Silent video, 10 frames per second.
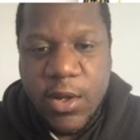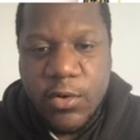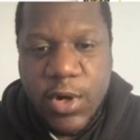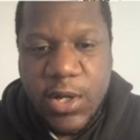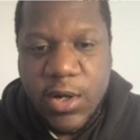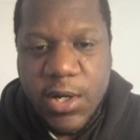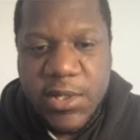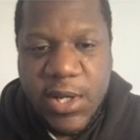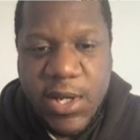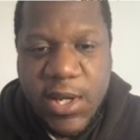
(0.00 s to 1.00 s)
All right,
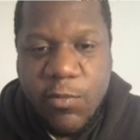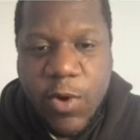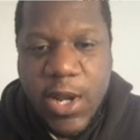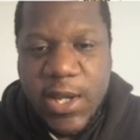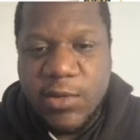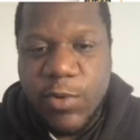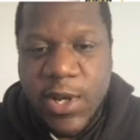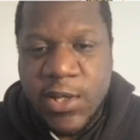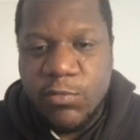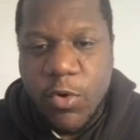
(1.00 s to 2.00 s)
guys, the whitelist
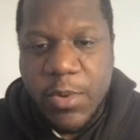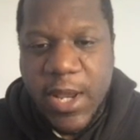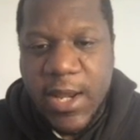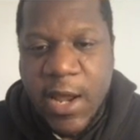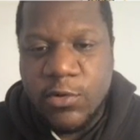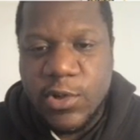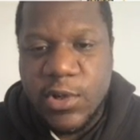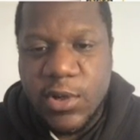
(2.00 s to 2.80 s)
winners will be announced